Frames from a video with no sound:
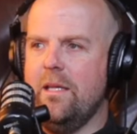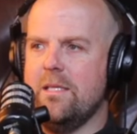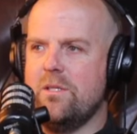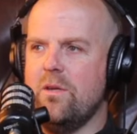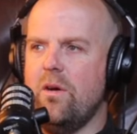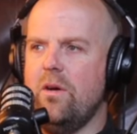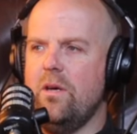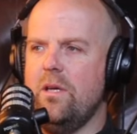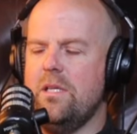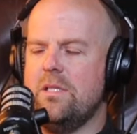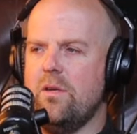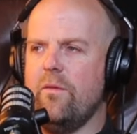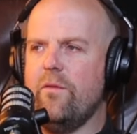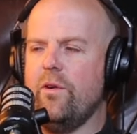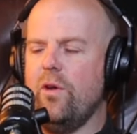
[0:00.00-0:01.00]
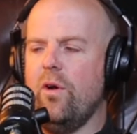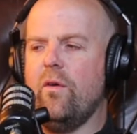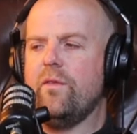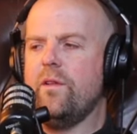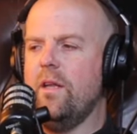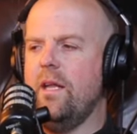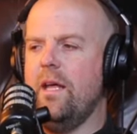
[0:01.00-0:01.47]
there's not. It's not very
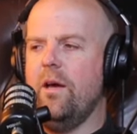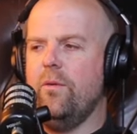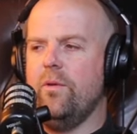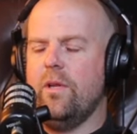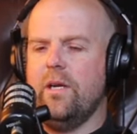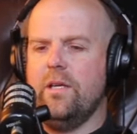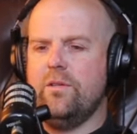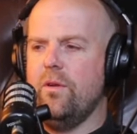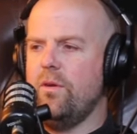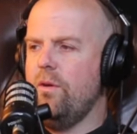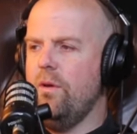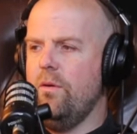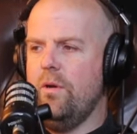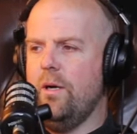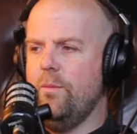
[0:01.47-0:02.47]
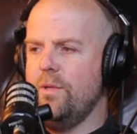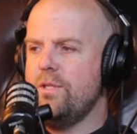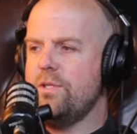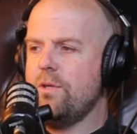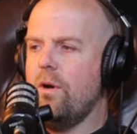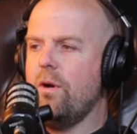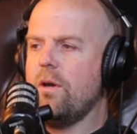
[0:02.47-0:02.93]
often now that I don't know how much
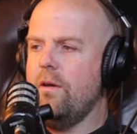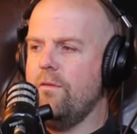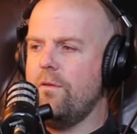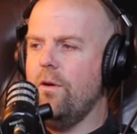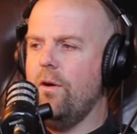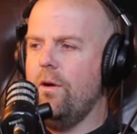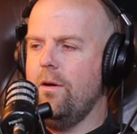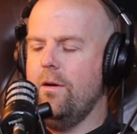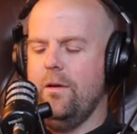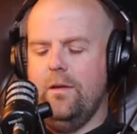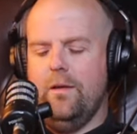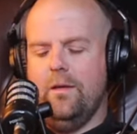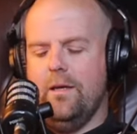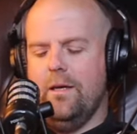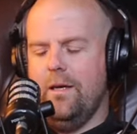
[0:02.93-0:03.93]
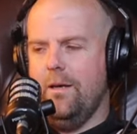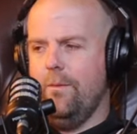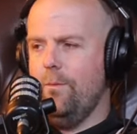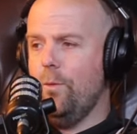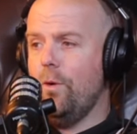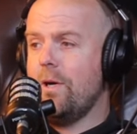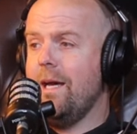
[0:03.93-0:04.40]
stock I've got,
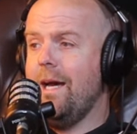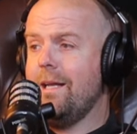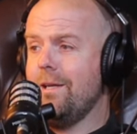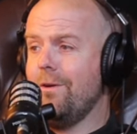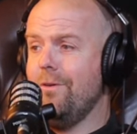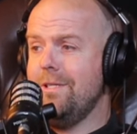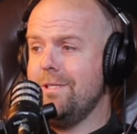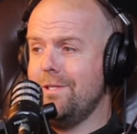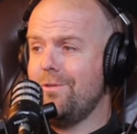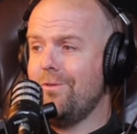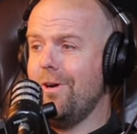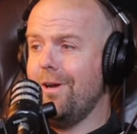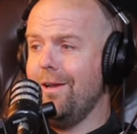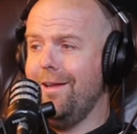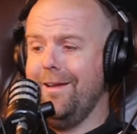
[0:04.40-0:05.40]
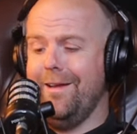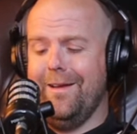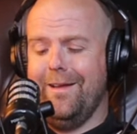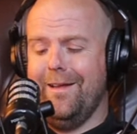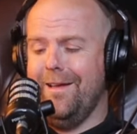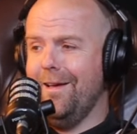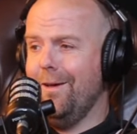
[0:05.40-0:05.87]
um, what categories are struggling,
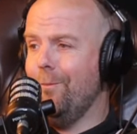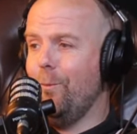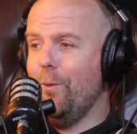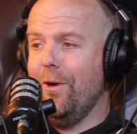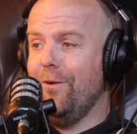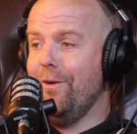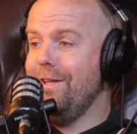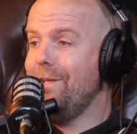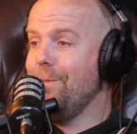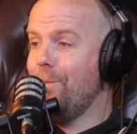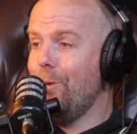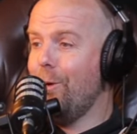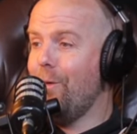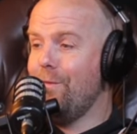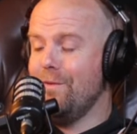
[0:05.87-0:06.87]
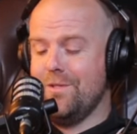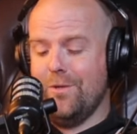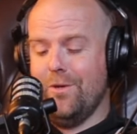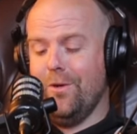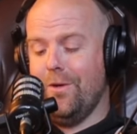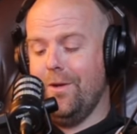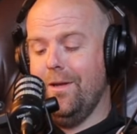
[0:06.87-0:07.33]
um, where I need to put offers
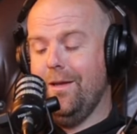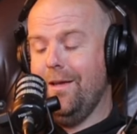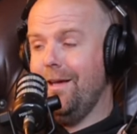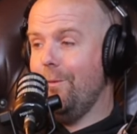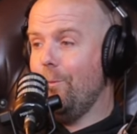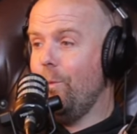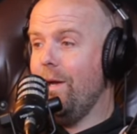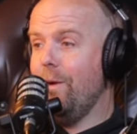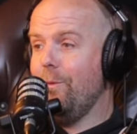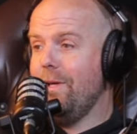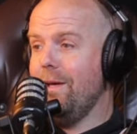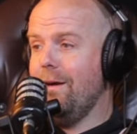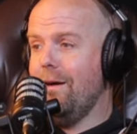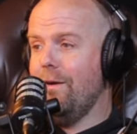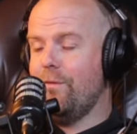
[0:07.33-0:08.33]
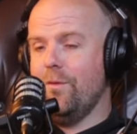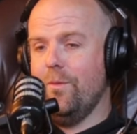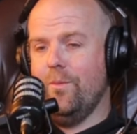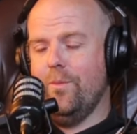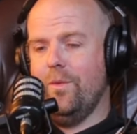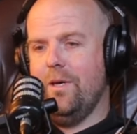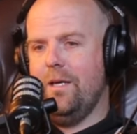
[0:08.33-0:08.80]
on, where we are
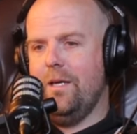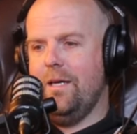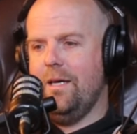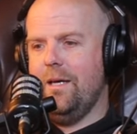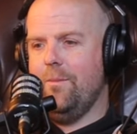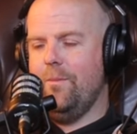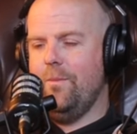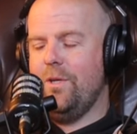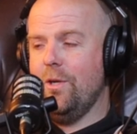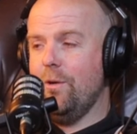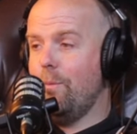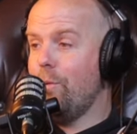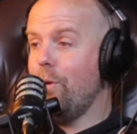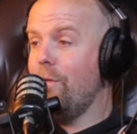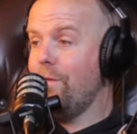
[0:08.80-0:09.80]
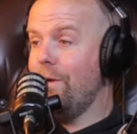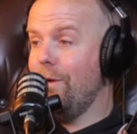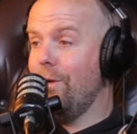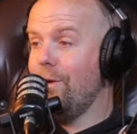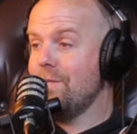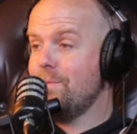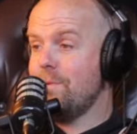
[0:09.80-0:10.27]
from, um, you know, profit and
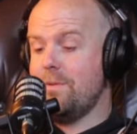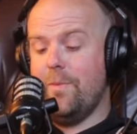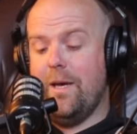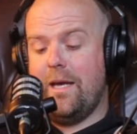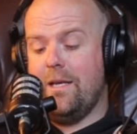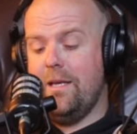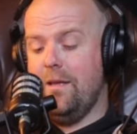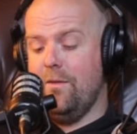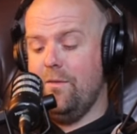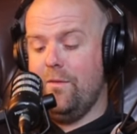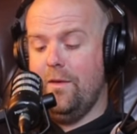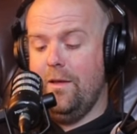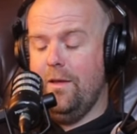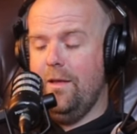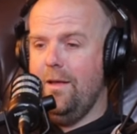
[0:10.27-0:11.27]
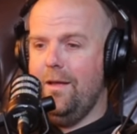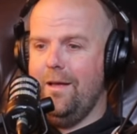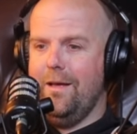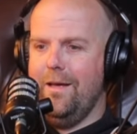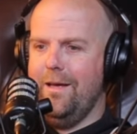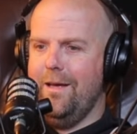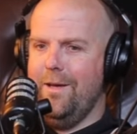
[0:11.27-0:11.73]
loss perspective,
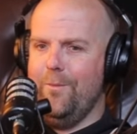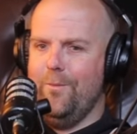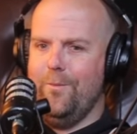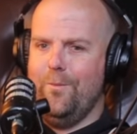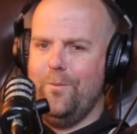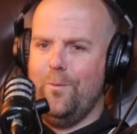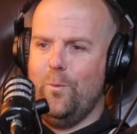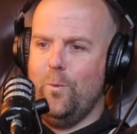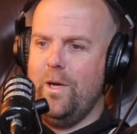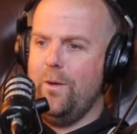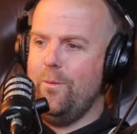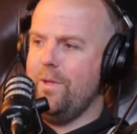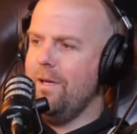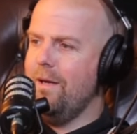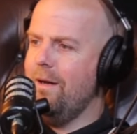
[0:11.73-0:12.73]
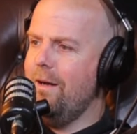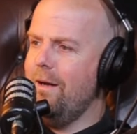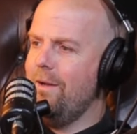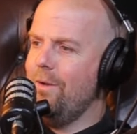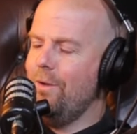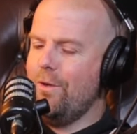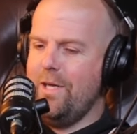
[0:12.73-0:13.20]
um, where we are
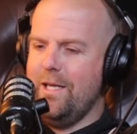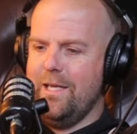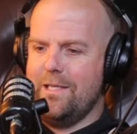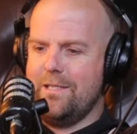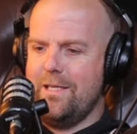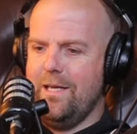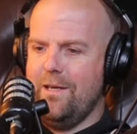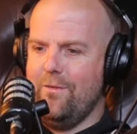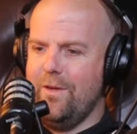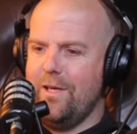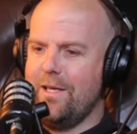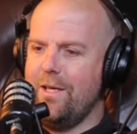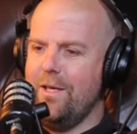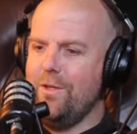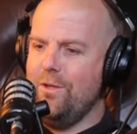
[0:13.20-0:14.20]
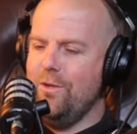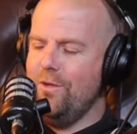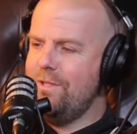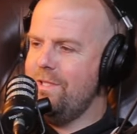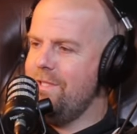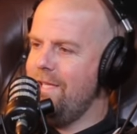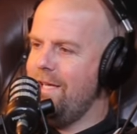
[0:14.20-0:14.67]
looking at kind of like year
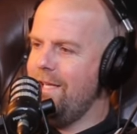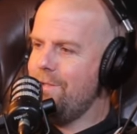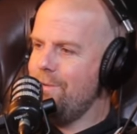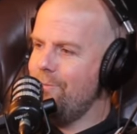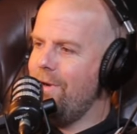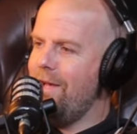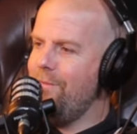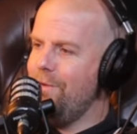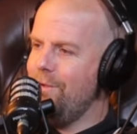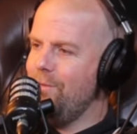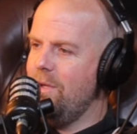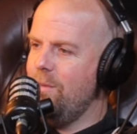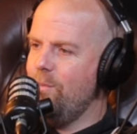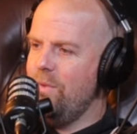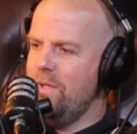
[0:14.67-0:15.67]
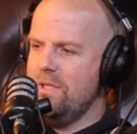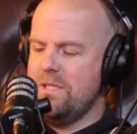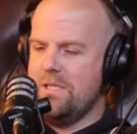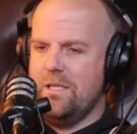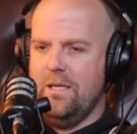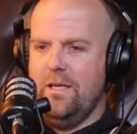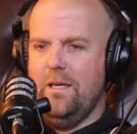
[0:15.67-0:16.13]
to date revenue
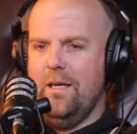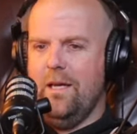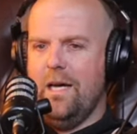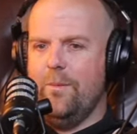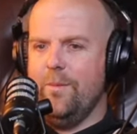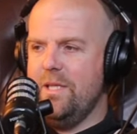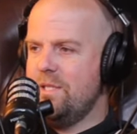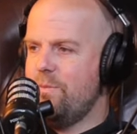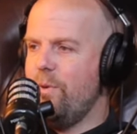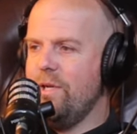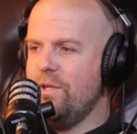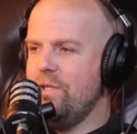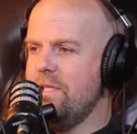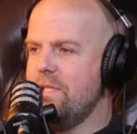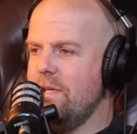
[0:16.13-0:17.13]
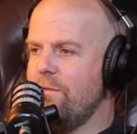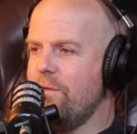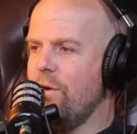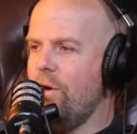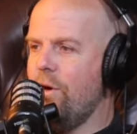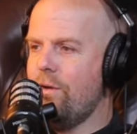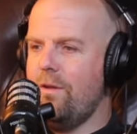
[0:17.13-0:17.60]
numbers. I mean, the spreadsheets I've
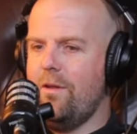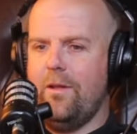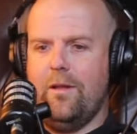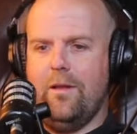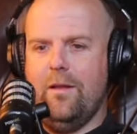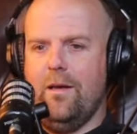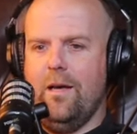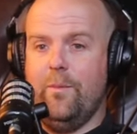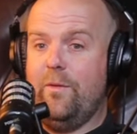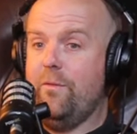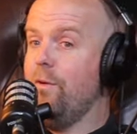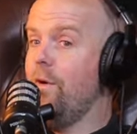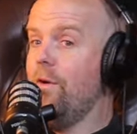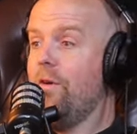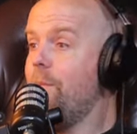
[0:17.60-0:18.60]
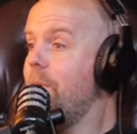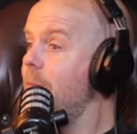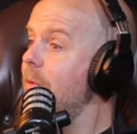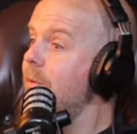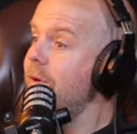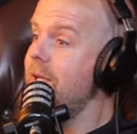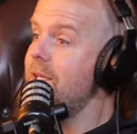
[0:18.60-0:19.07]
got I mean, for a lot of
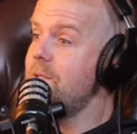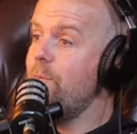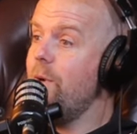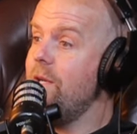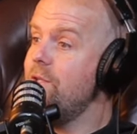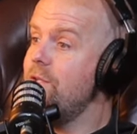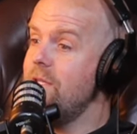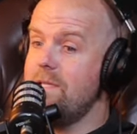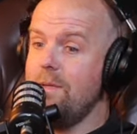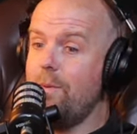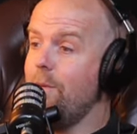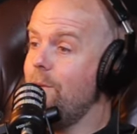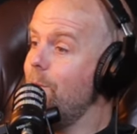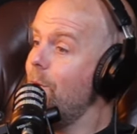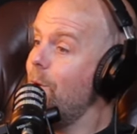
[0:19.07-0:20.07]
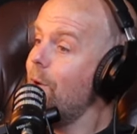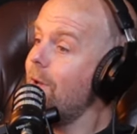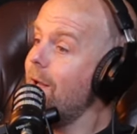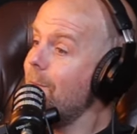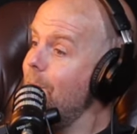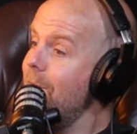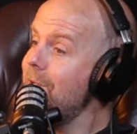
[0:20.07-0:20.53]
people who are into spreadsheets, they probably won't look
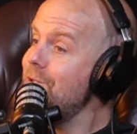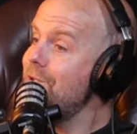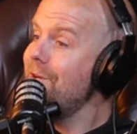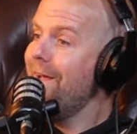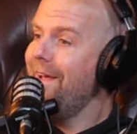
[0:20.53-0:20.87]
like much,